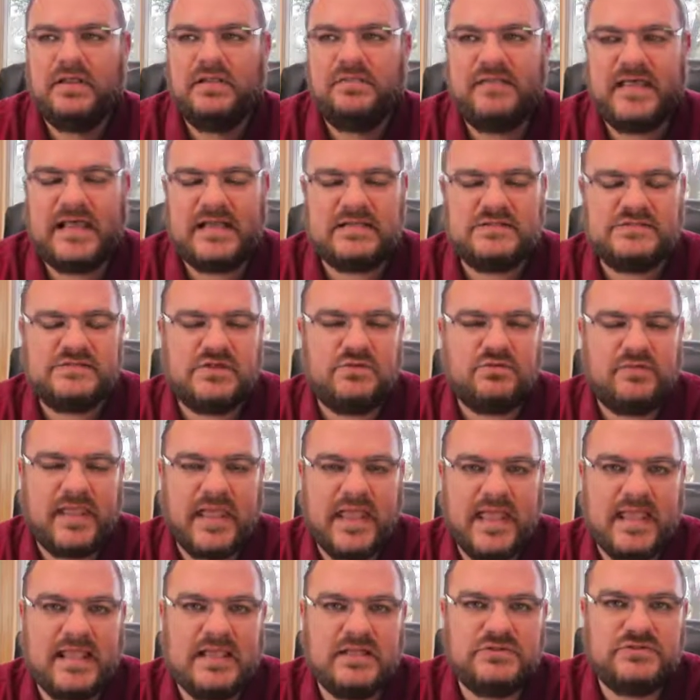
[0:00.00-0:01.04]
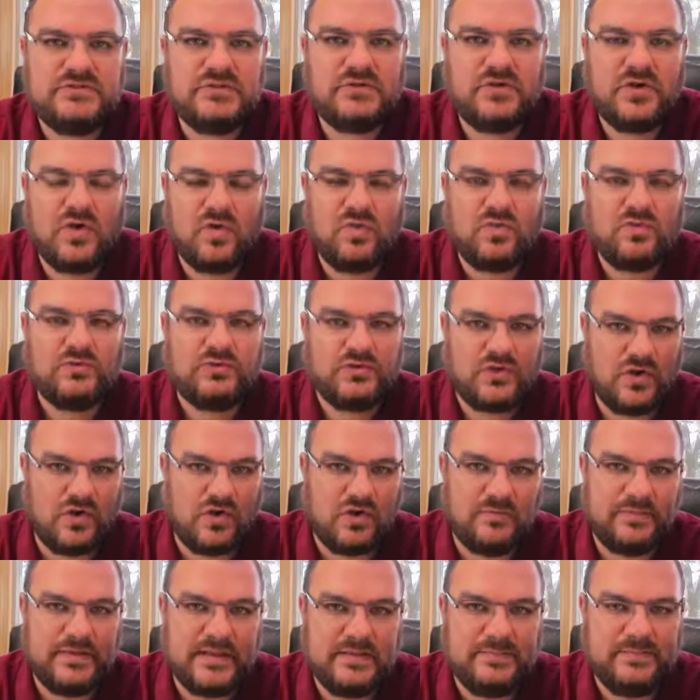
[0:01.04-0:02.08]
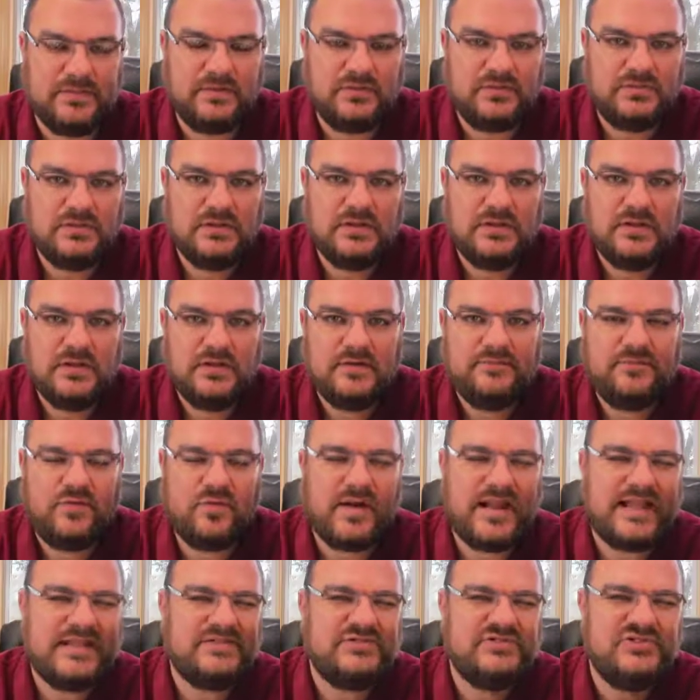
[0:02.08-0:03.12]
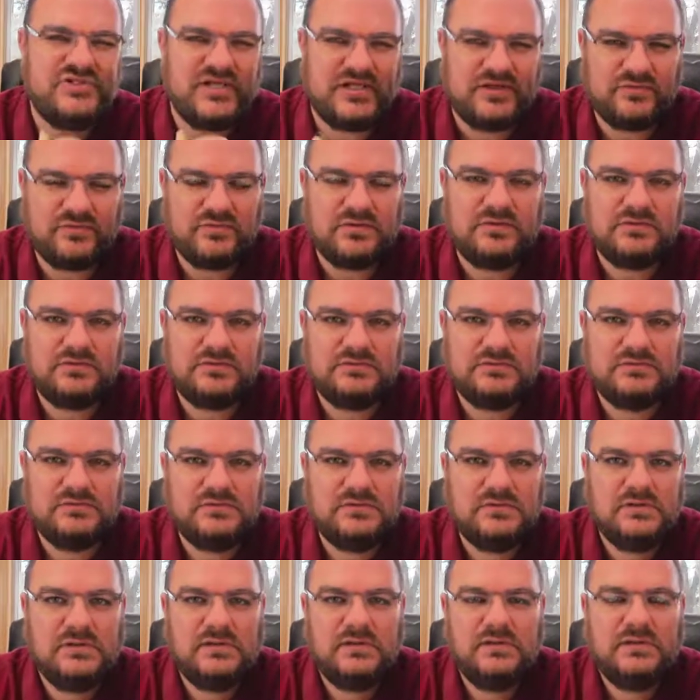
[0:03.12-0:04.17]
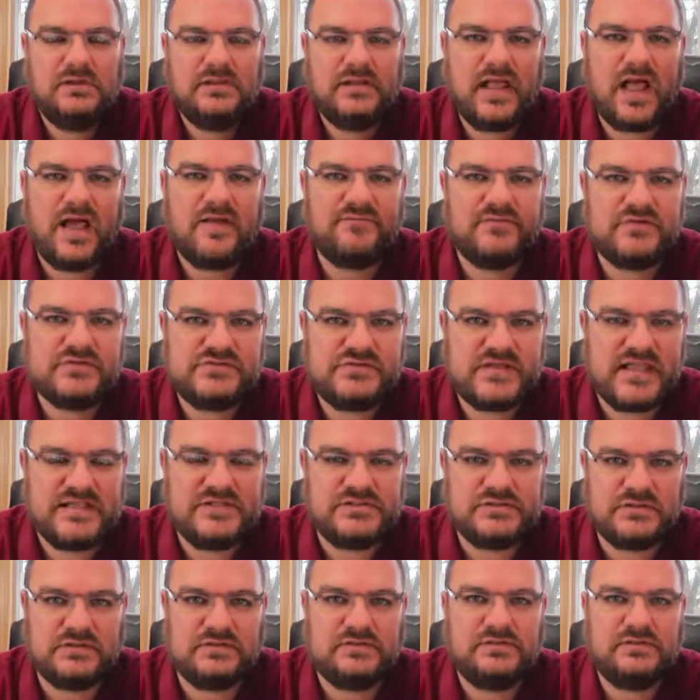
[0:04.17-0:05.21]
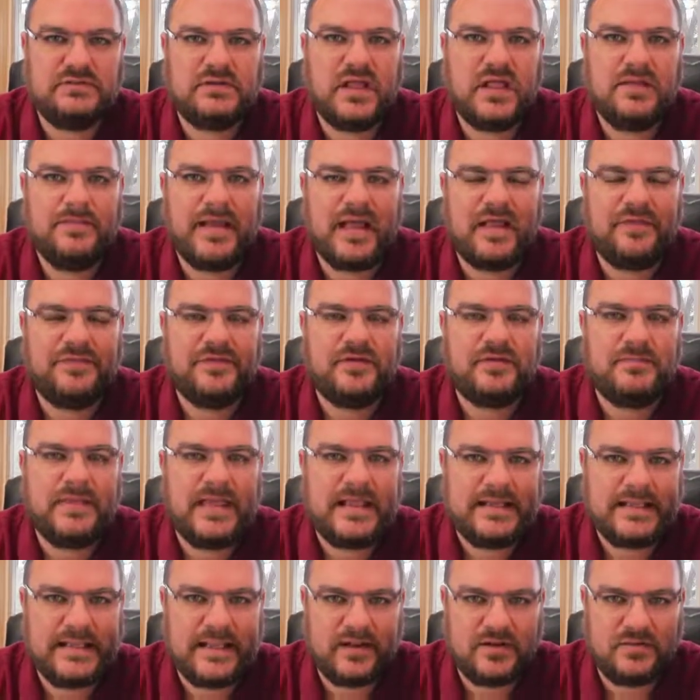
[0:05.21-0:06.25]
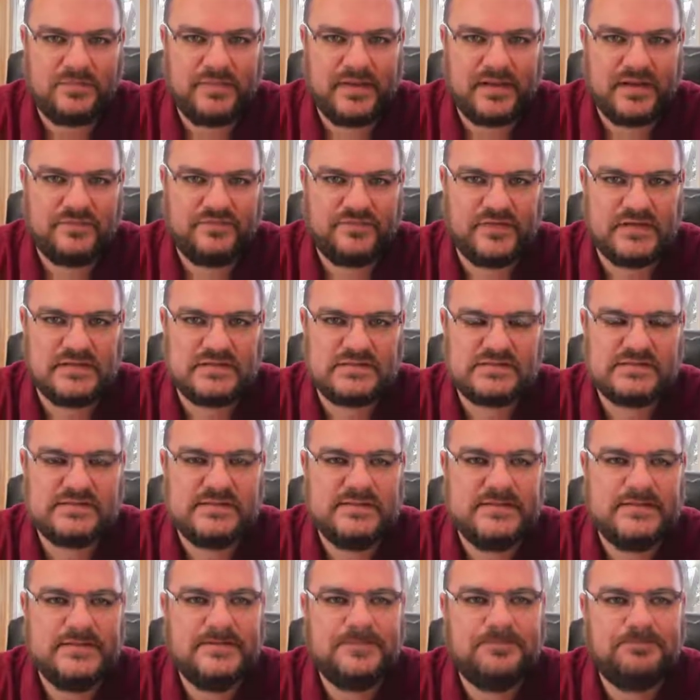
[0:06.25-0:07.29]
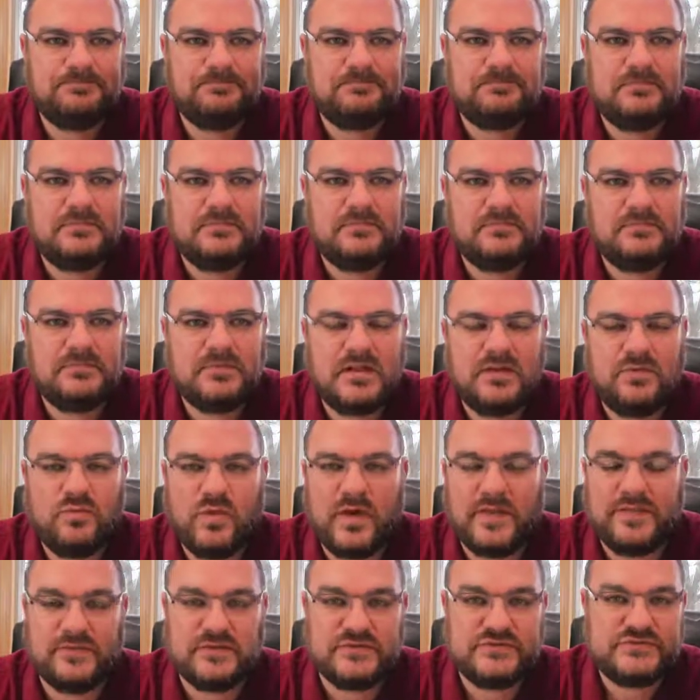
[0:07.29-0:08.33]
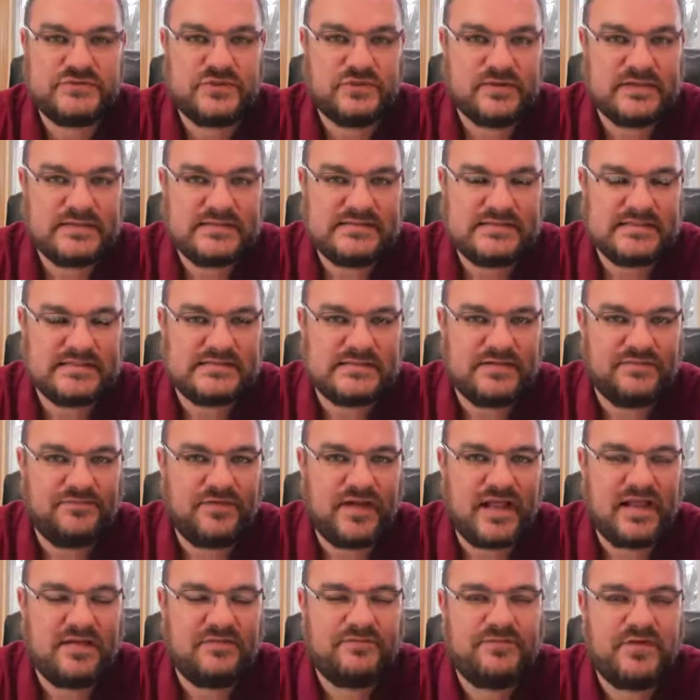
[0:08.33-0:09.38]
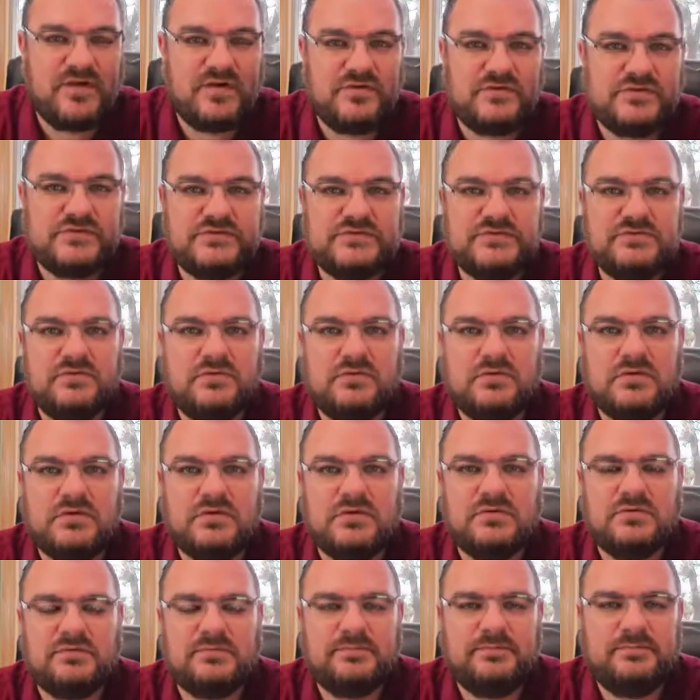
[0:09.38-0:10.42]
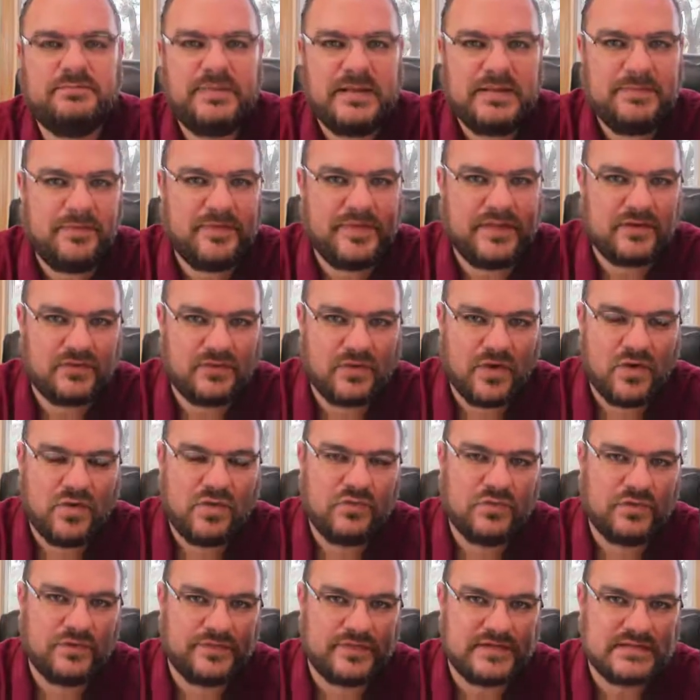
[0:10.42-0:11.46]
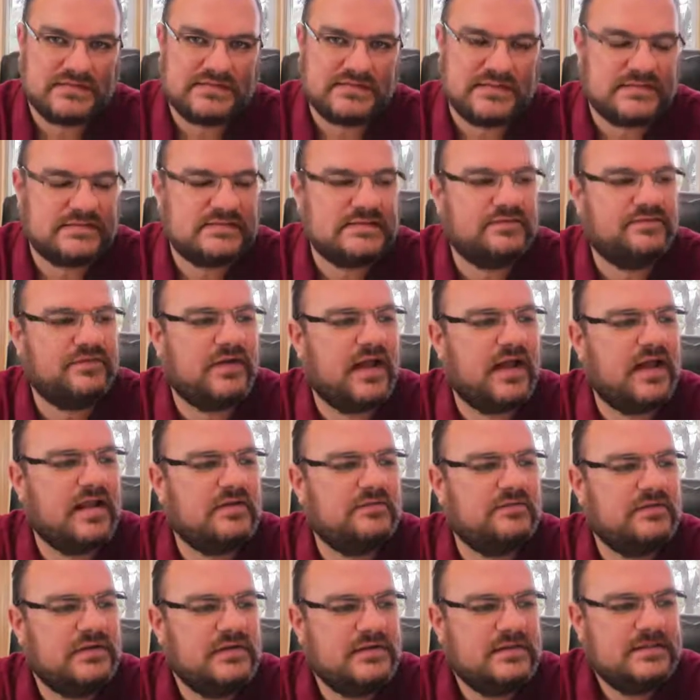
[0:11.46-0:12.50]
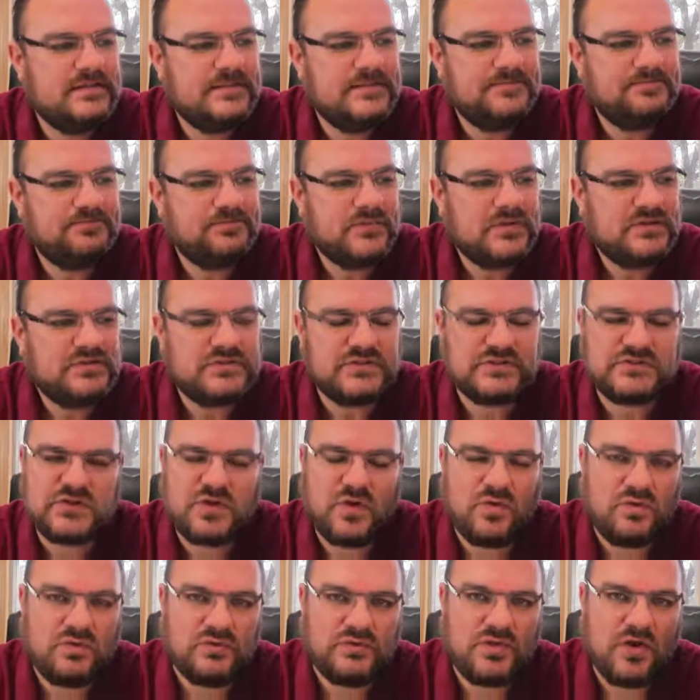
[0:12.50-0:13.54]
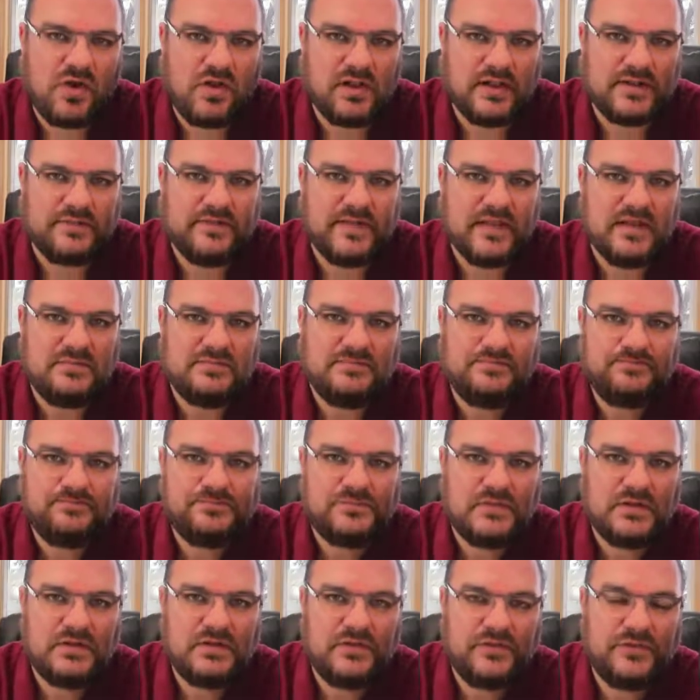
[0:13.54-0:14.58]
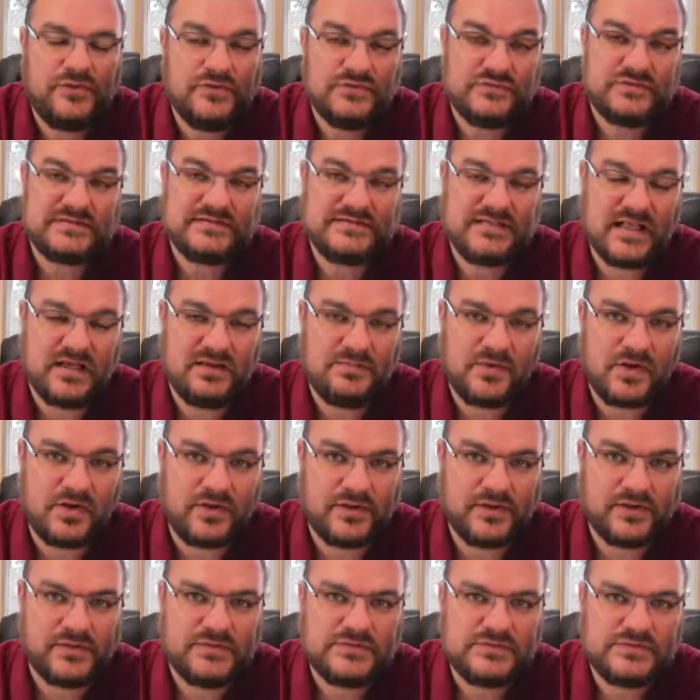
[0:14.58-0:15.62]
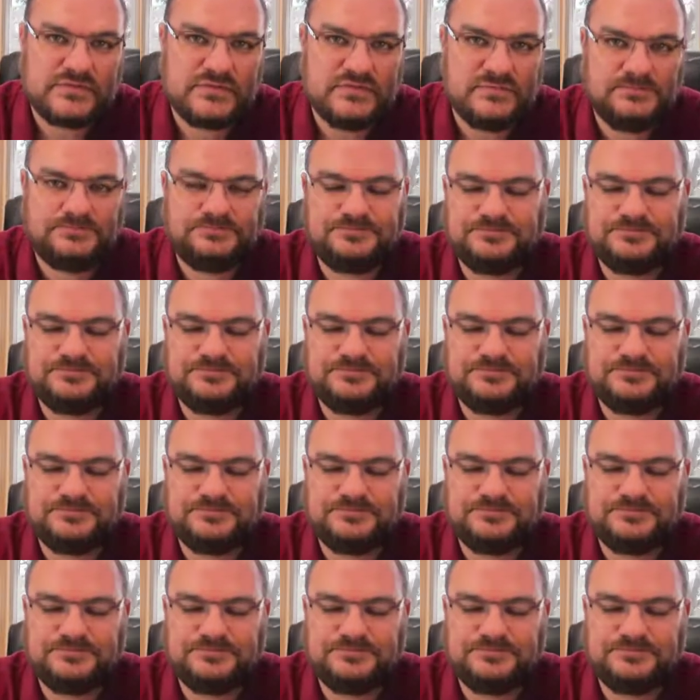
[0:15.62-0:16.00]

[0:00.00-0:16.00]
that it's okay to cold call people for a general conversation about their Medicare benefits, whether it's turning 65 folks or people that are older than 65, just cold calling them using telemarketers